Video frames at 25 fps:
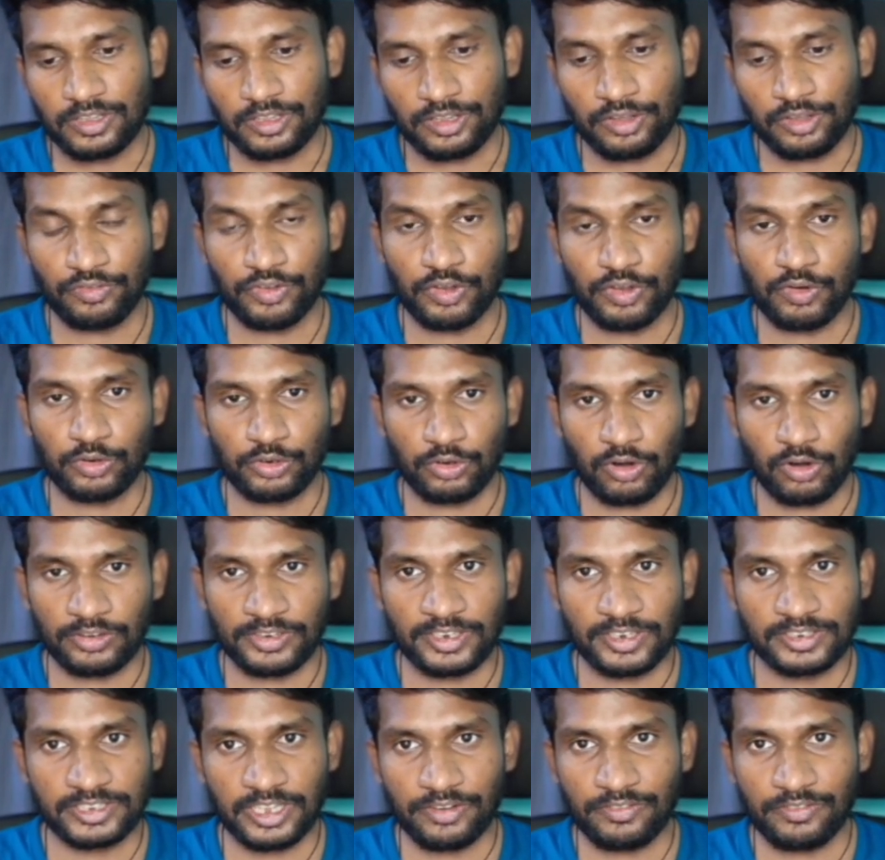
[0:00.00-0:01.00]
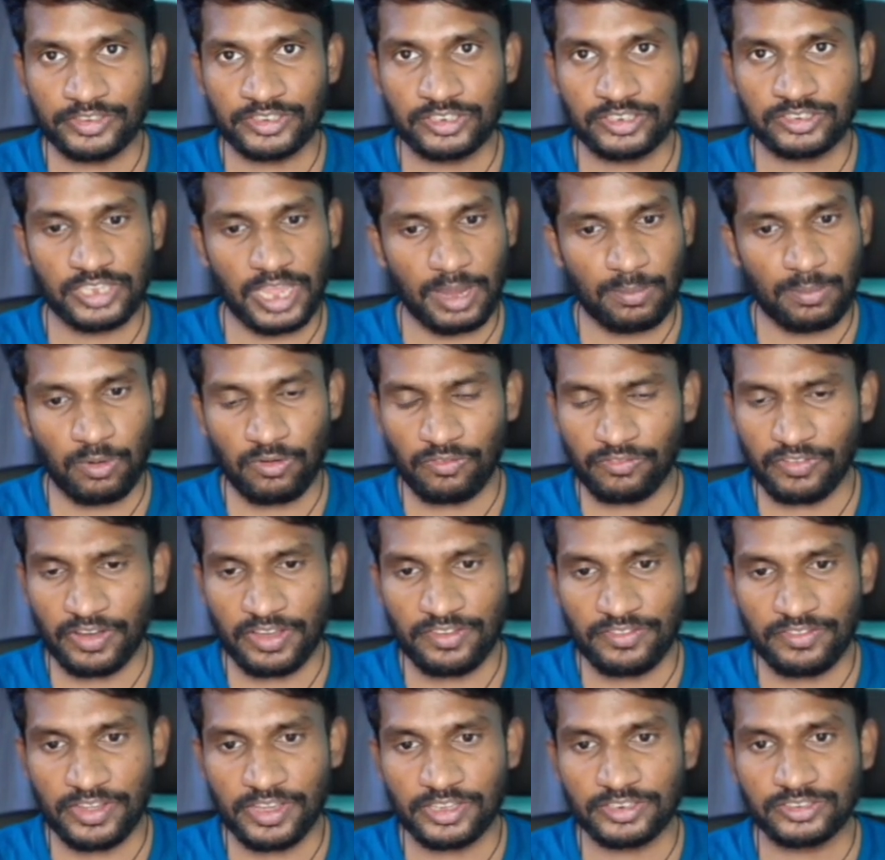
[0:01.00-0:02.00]
If your total service is above
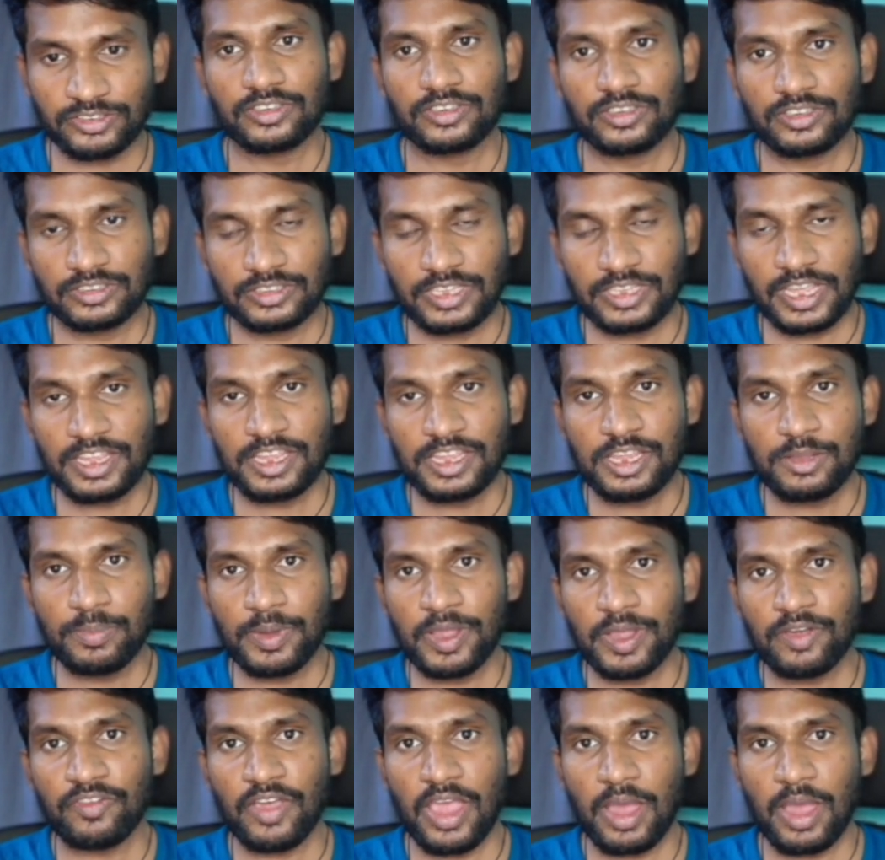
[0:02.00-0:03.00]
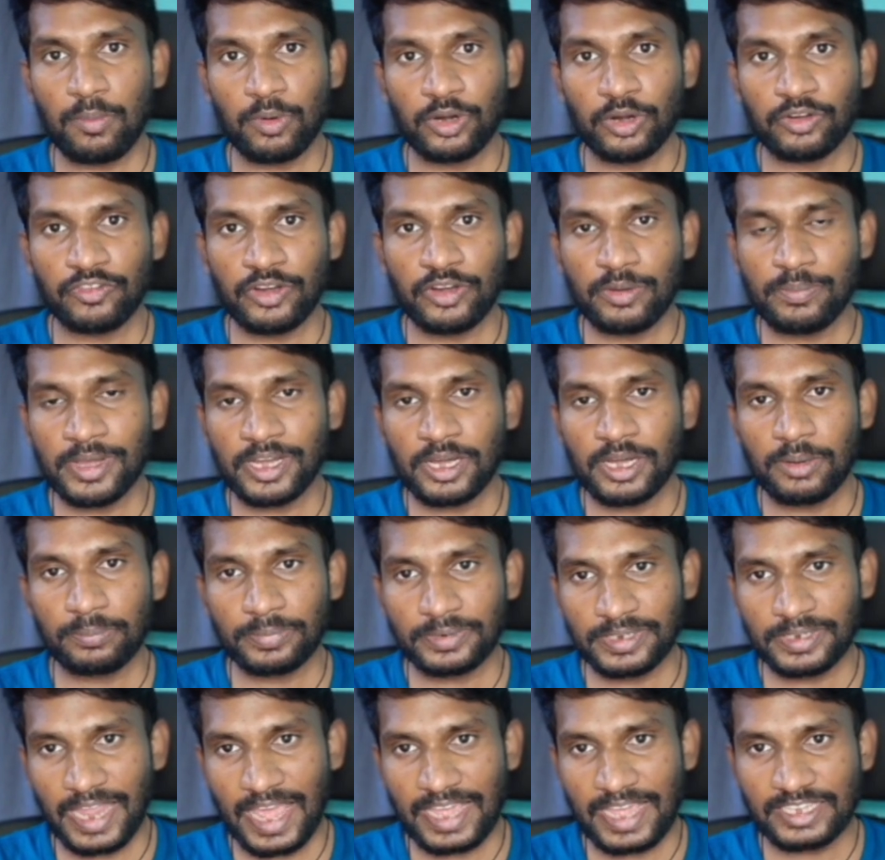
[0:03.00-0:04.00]
5 years, the EPF amount will become
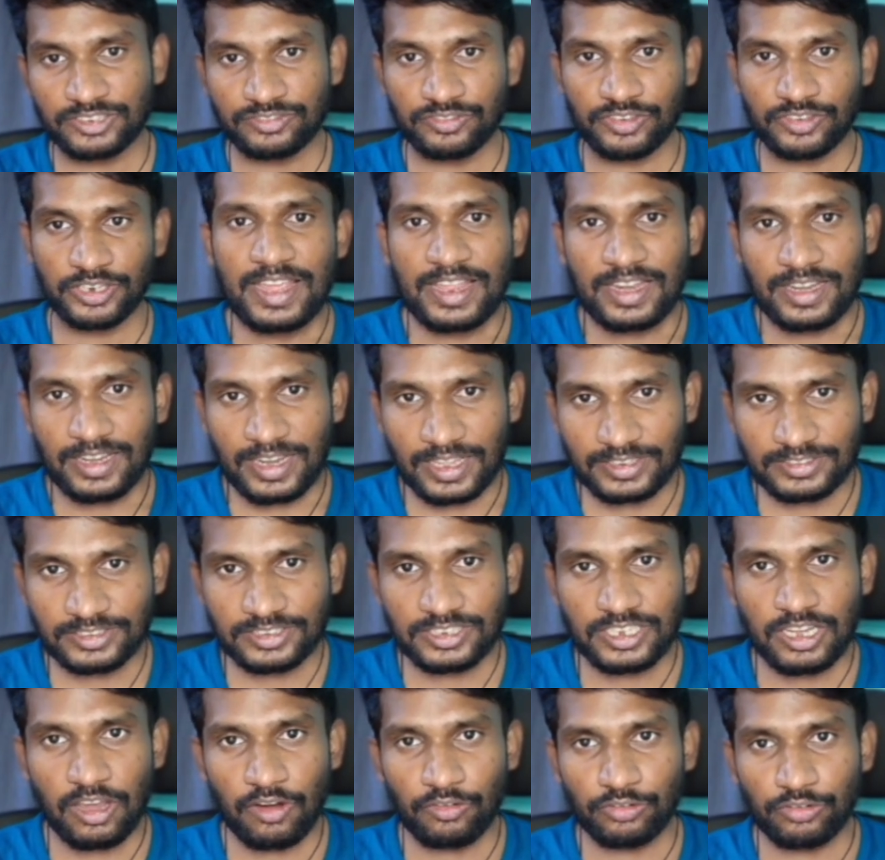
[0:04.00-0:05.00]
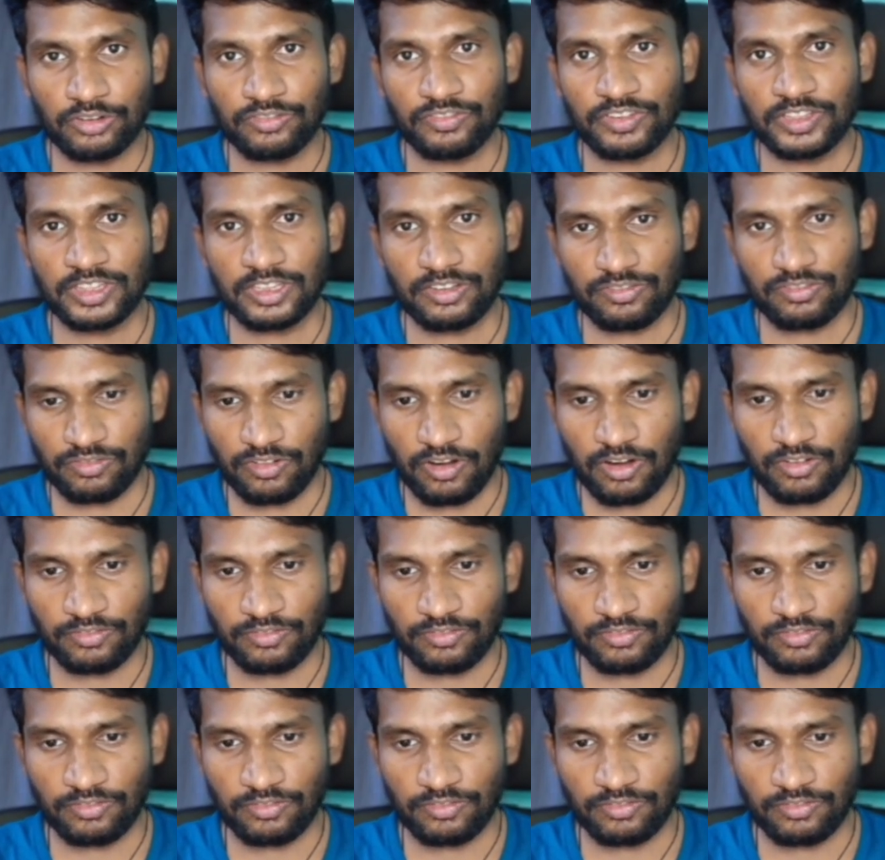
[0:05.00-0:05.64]
tax-free. Let's see how to fill the Form